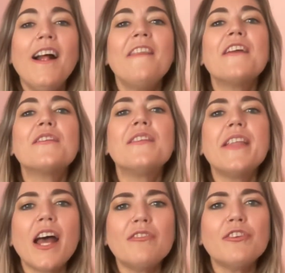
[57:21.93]
They are
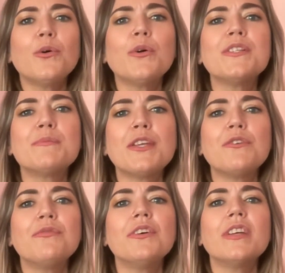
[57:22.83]
never going to make you
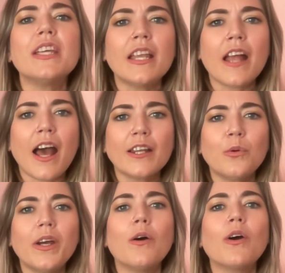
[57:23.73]
feel inadequate
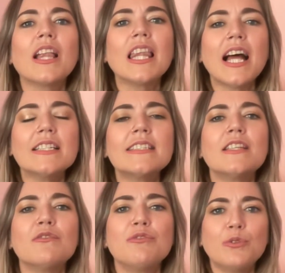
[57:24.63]
or less
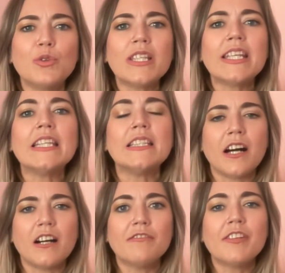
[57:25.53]
than fully
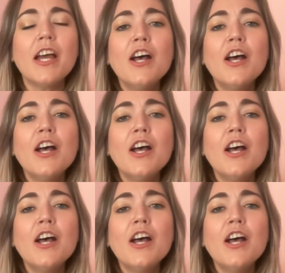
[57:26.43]
loved.